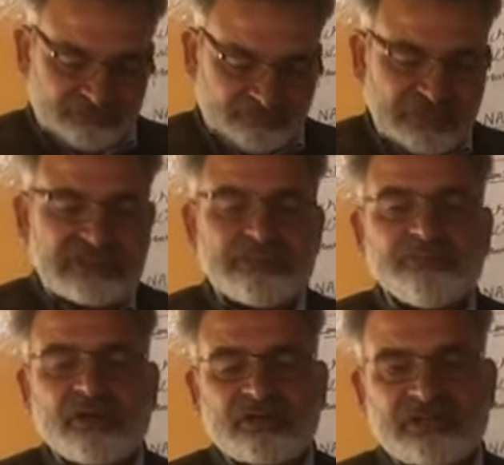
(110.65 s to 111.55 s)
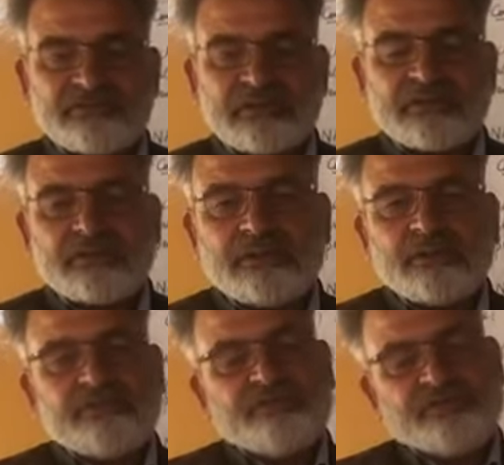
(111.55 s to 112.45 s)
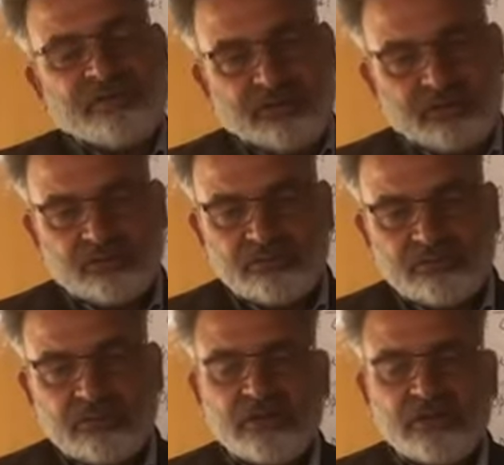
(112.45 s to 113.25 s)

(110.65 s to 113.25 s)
Once the party will follow